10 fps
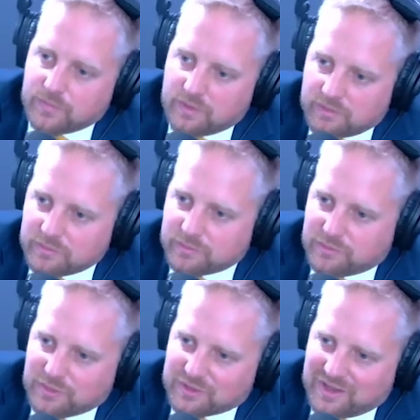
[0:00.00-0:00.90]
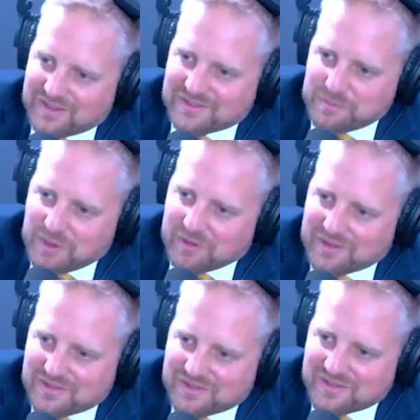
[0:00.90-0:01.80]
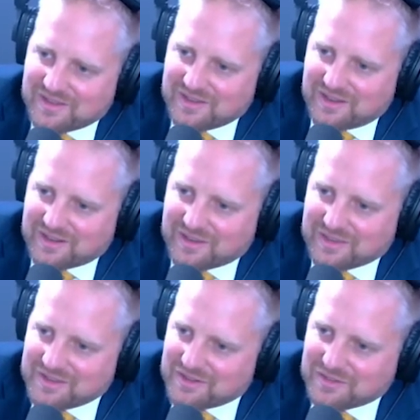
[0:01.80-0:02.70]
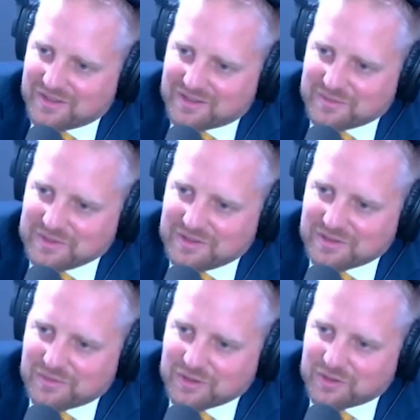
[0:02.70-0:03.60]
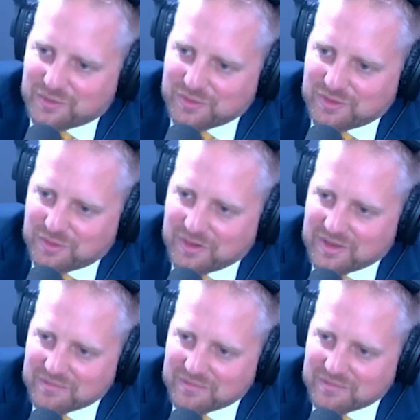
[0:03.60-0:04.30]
We've got nice merits. I think there is like 20 different coins already.